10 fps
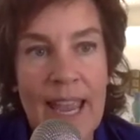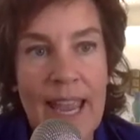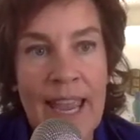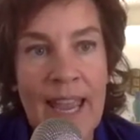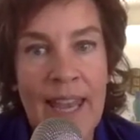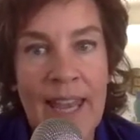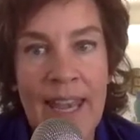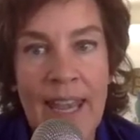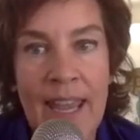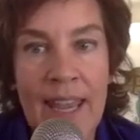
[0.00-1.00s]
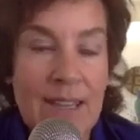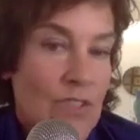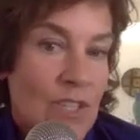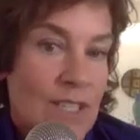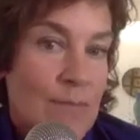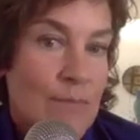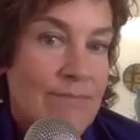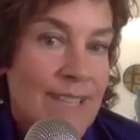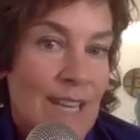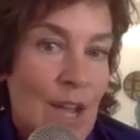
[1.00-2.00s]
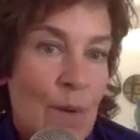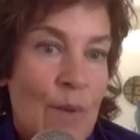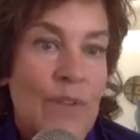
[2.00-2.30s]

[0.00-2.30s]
And it just, if